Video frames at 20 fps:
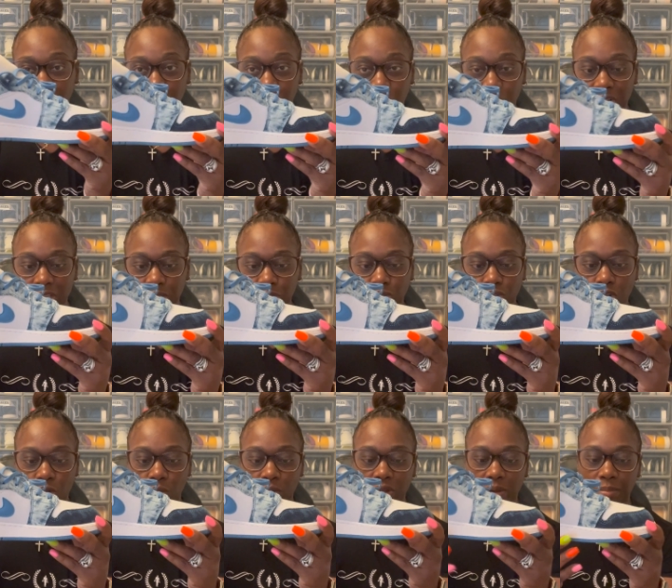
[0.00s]
blue, that's you
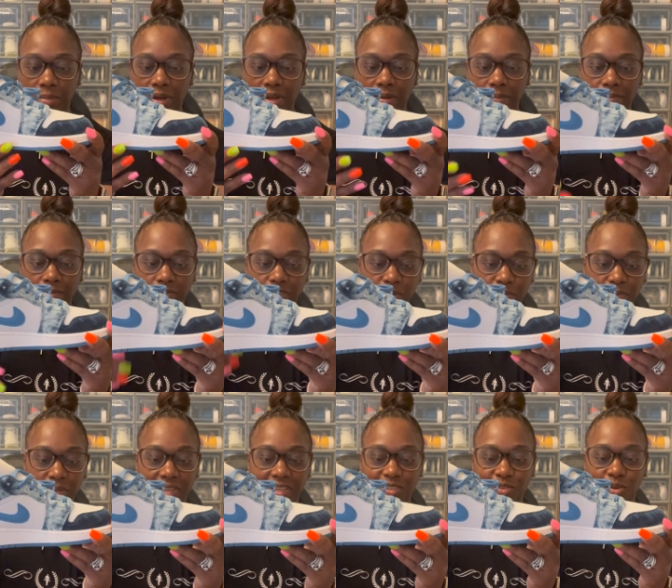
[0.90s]
go with. But to
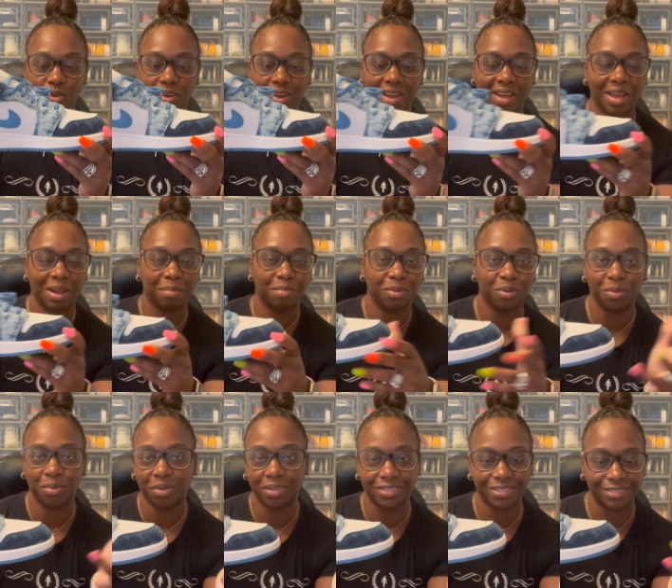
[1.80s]
me, it's North Carolina
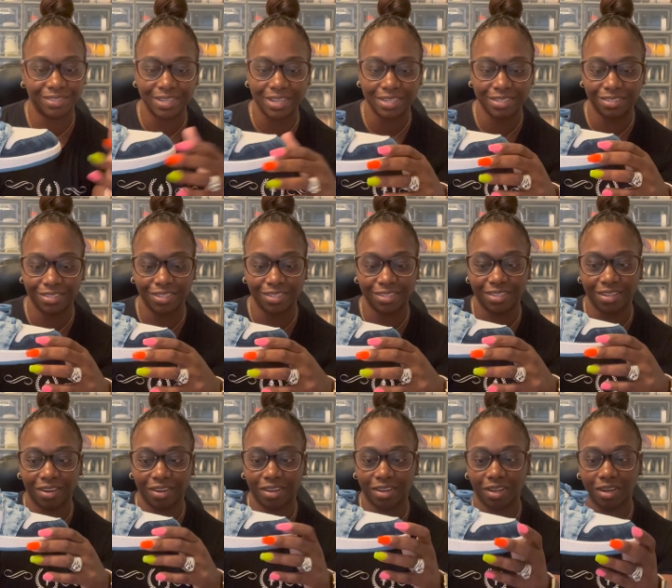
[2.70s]
blue because that's just
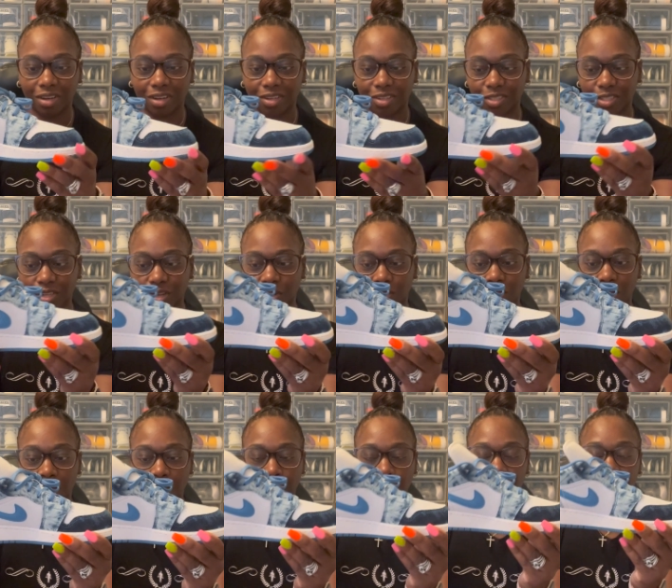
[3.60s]
their color. So,
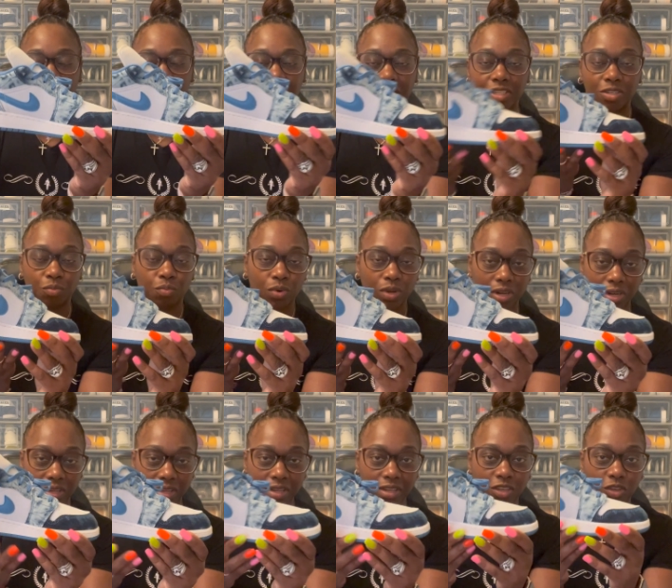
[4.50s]
but it's
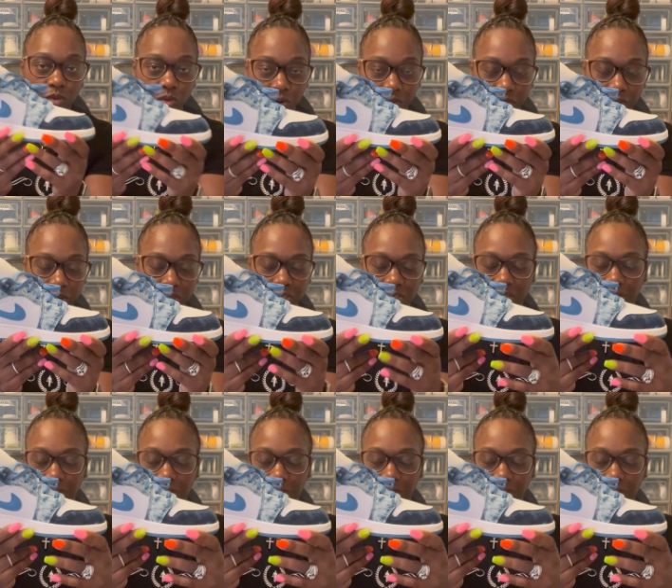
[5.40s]
really university